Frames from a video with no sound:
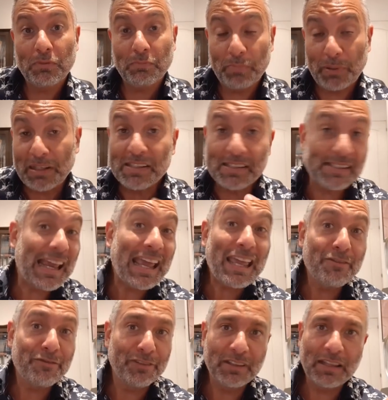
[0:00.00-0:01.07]
being
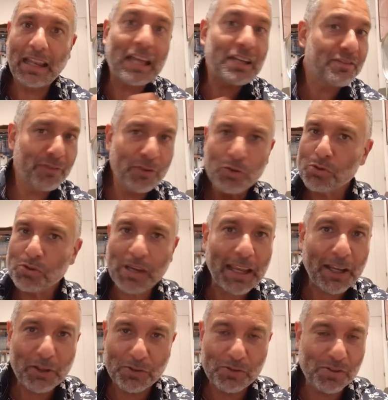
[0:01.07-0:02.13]
safe in the last few
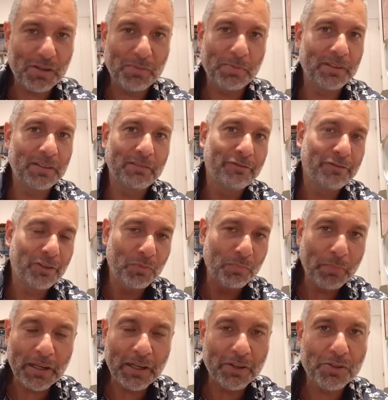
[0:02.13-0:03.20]
seconds, even few
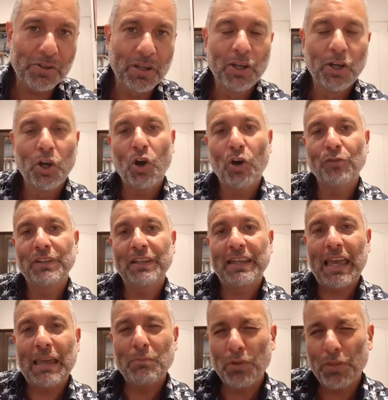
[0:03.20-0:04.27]
minutes of the
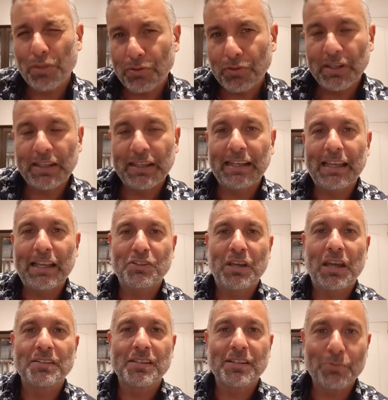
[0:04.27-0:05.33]
game with three clear
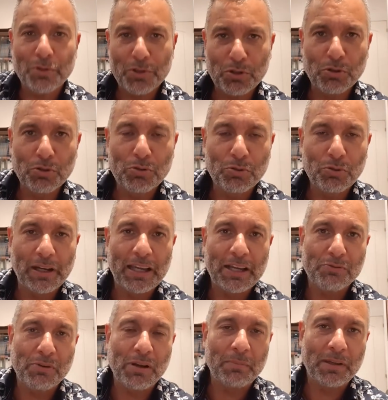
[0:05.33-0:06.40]
chances, with 2-2
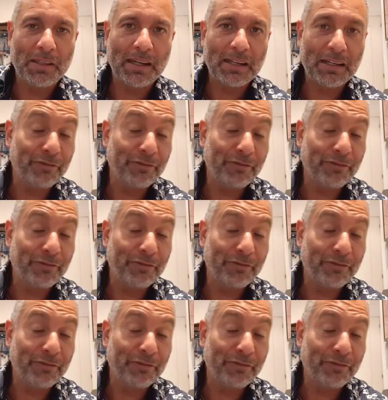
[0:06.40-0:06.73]
against Real Madrid.